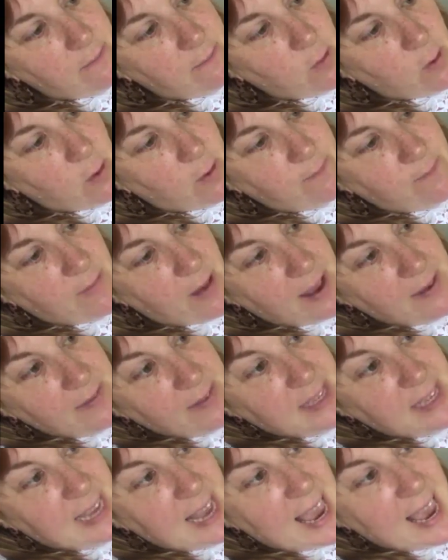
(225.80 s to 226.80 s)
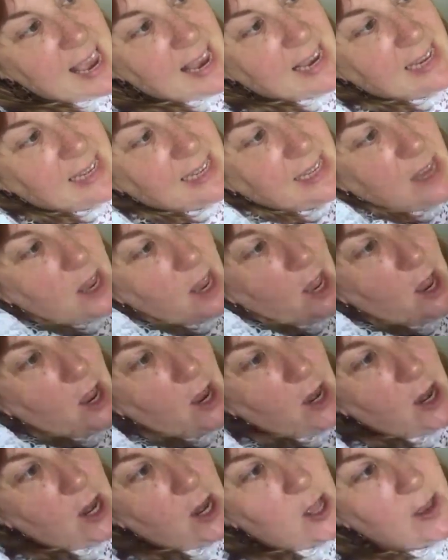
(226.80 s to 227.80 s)
4, 5, 6.
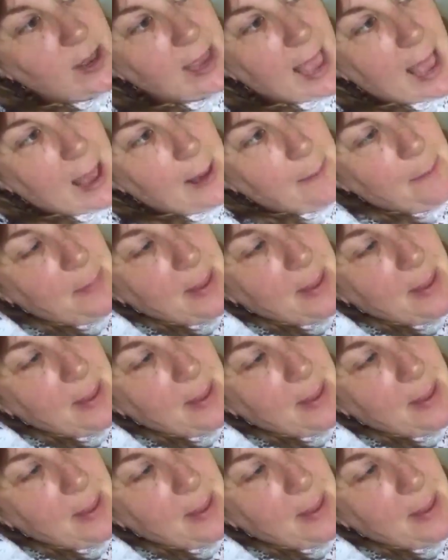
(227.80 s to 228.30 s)
Look how